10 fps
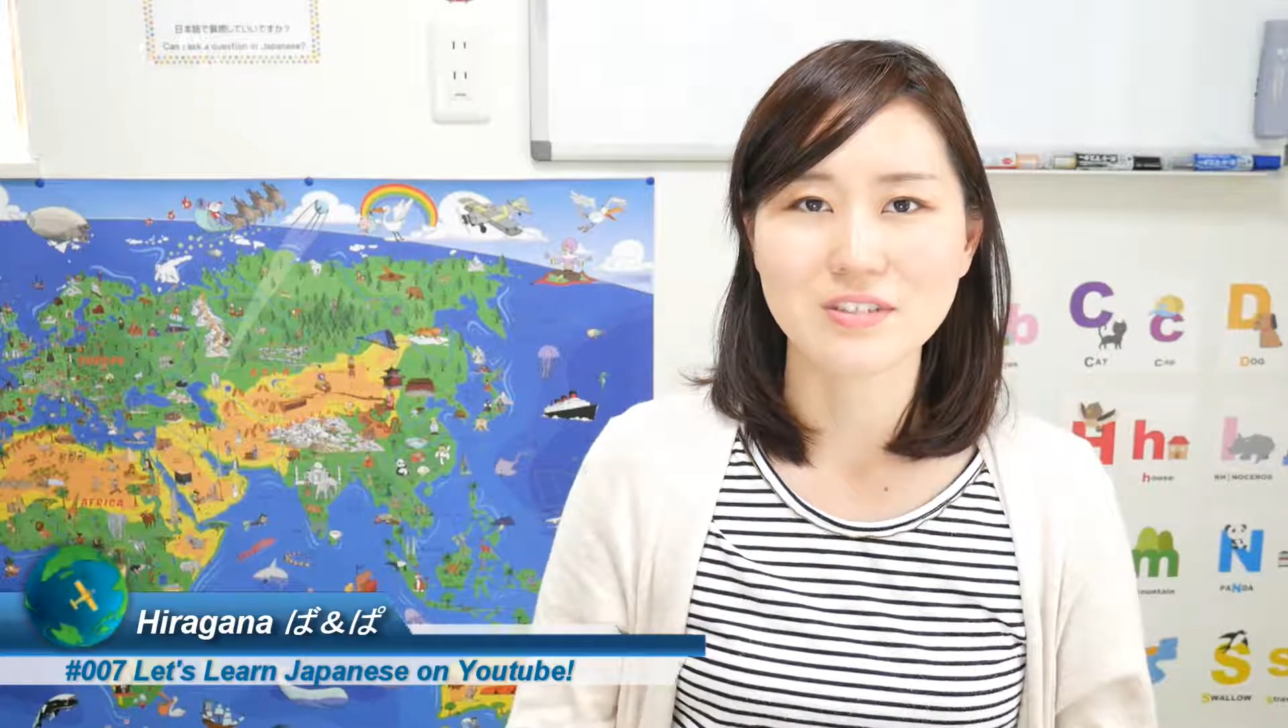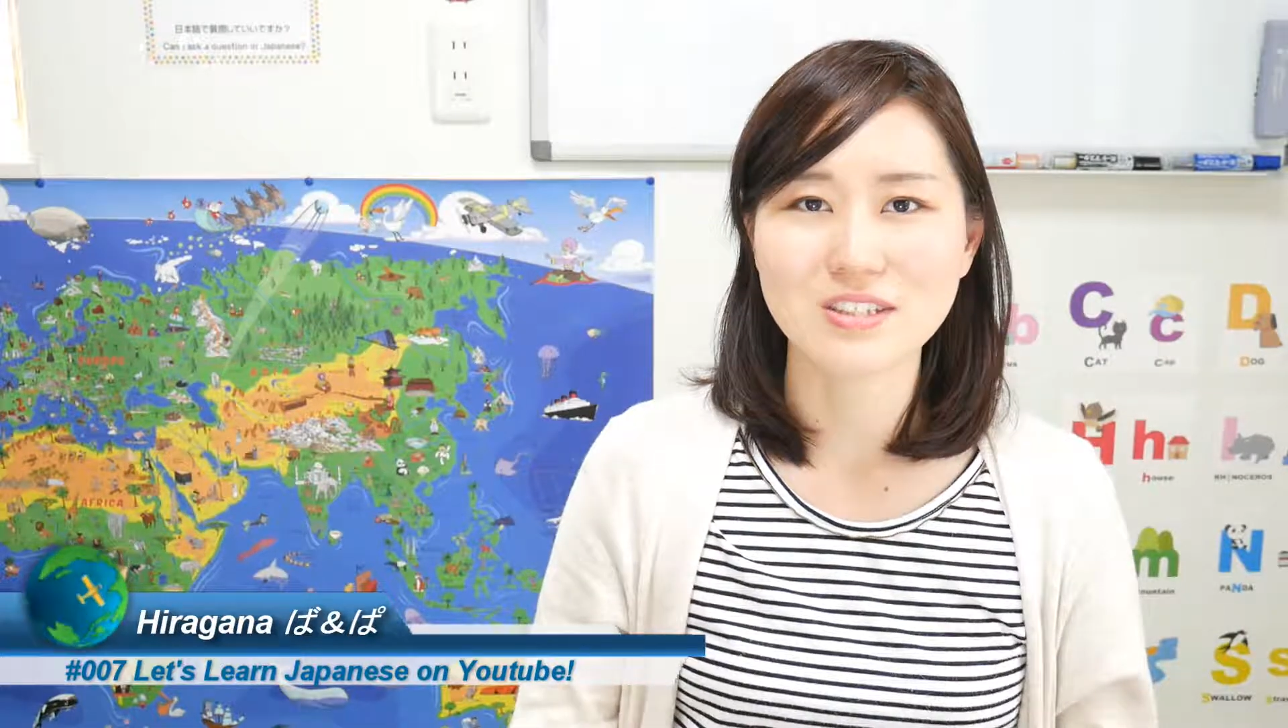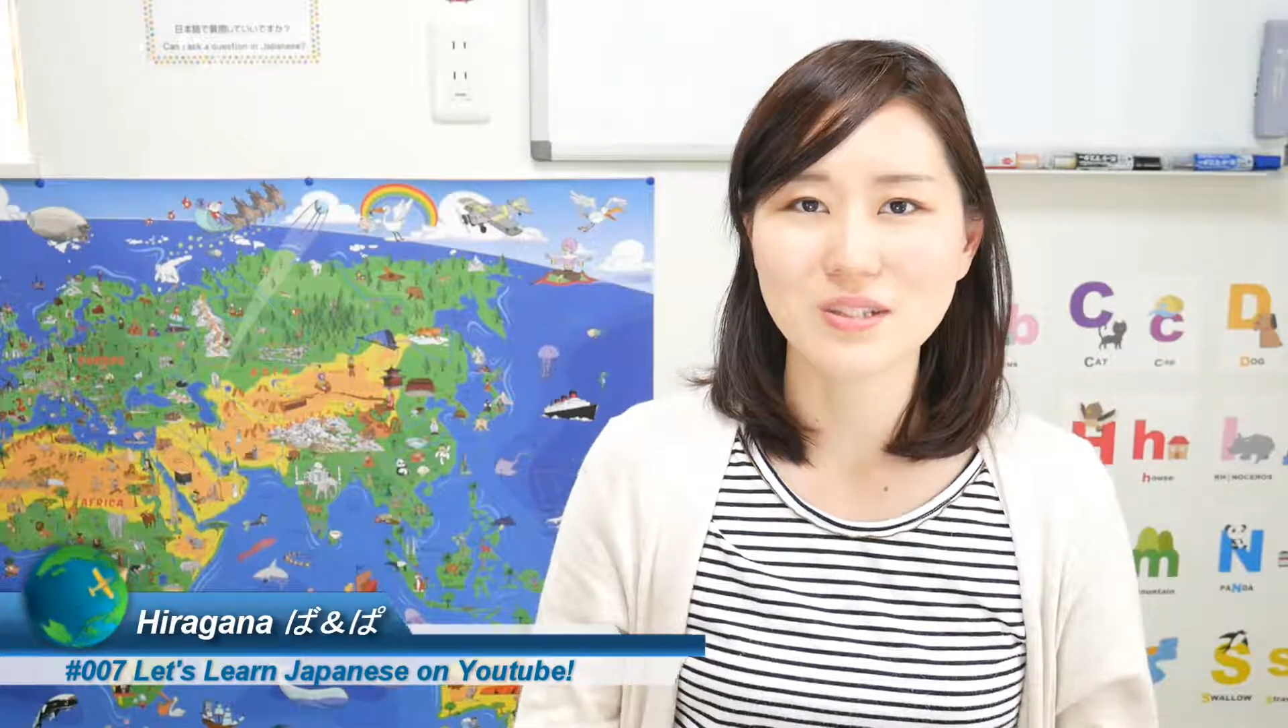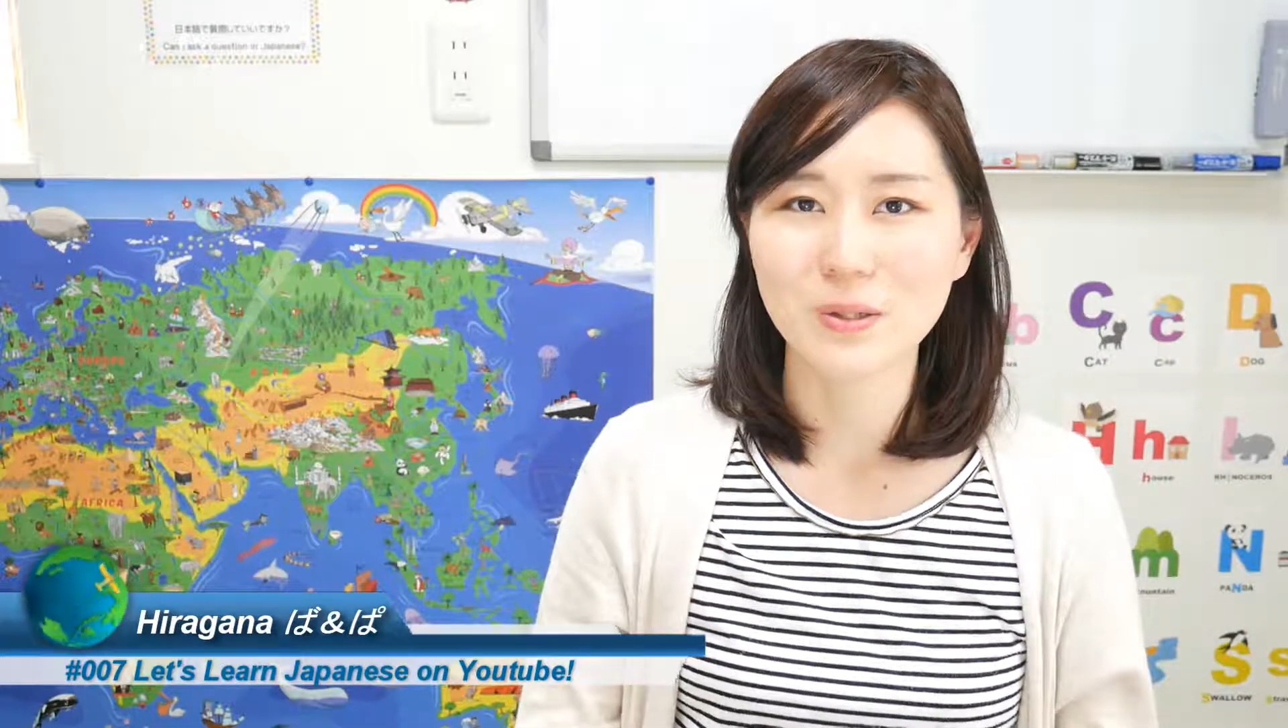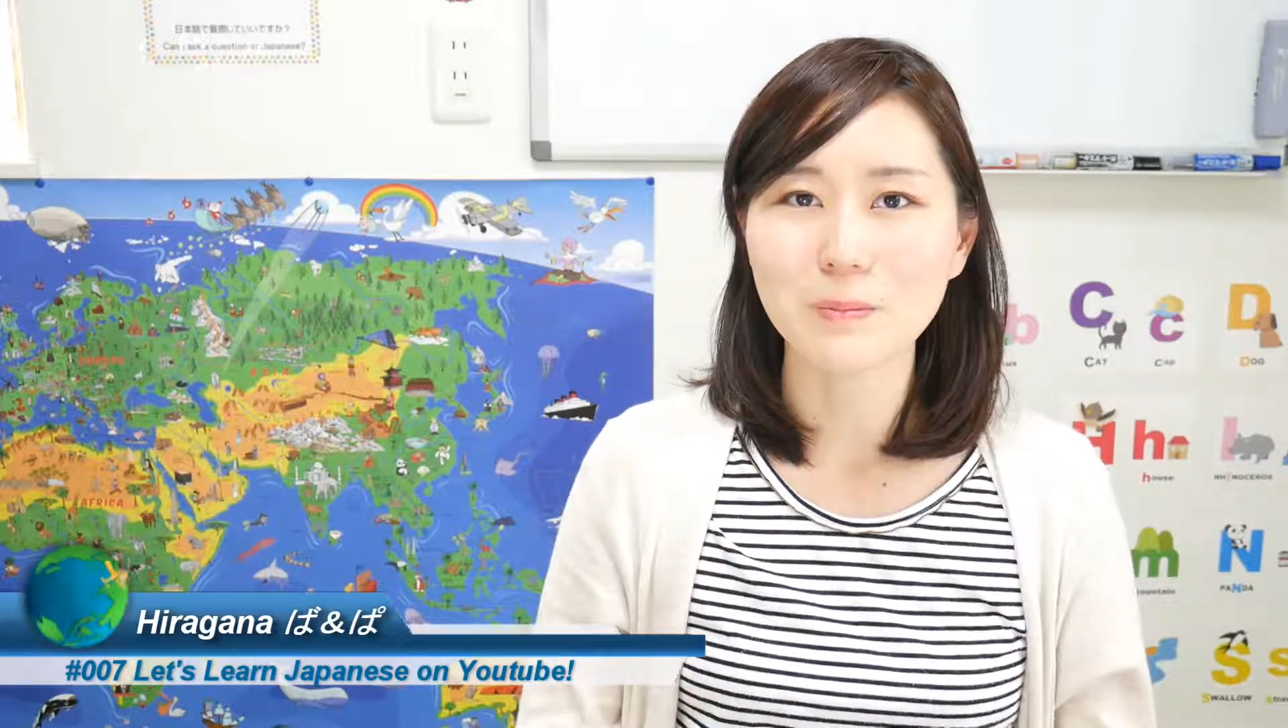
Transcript: so